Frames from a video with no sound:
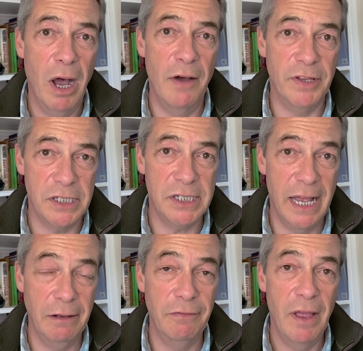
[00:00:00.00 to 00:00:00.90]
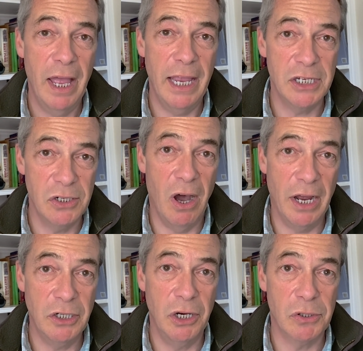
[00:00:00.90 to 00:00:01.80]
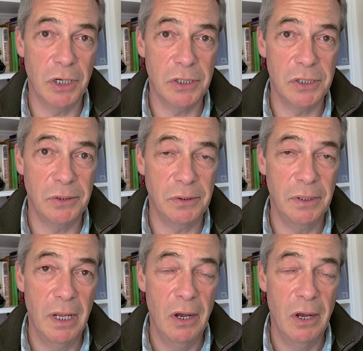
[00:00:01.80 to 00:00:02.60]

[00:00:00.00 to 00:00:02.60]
of itself is not unusual at all.